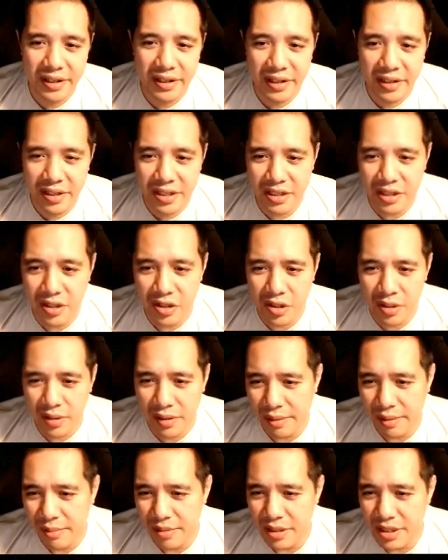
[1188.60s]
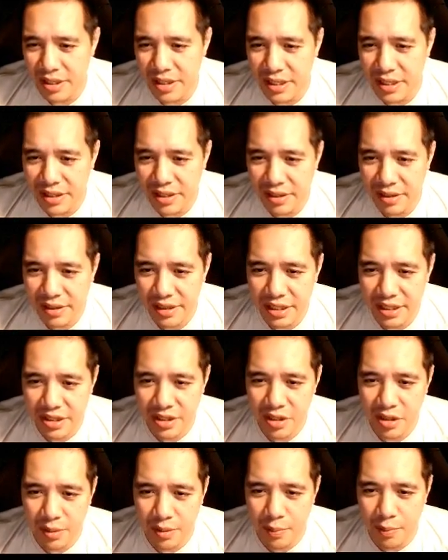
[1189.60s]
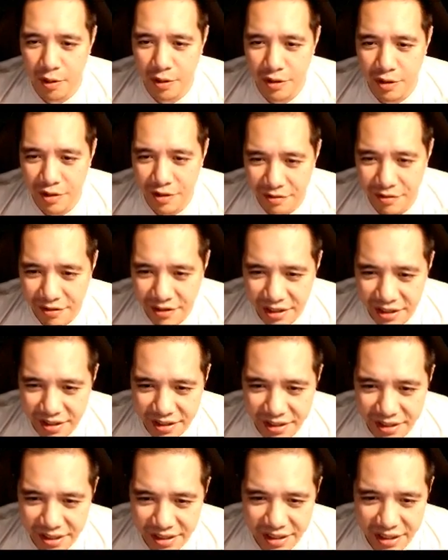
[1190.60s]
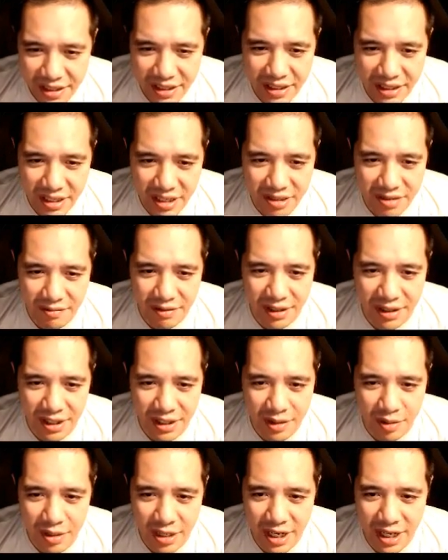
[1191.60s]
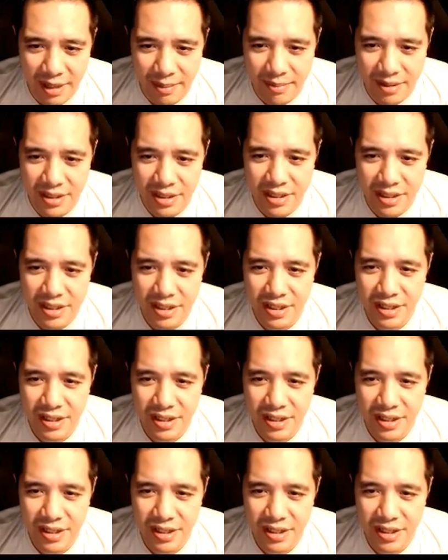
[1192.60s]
It's just, let me just see something. It's a support unit, right? Doesn't really do damage.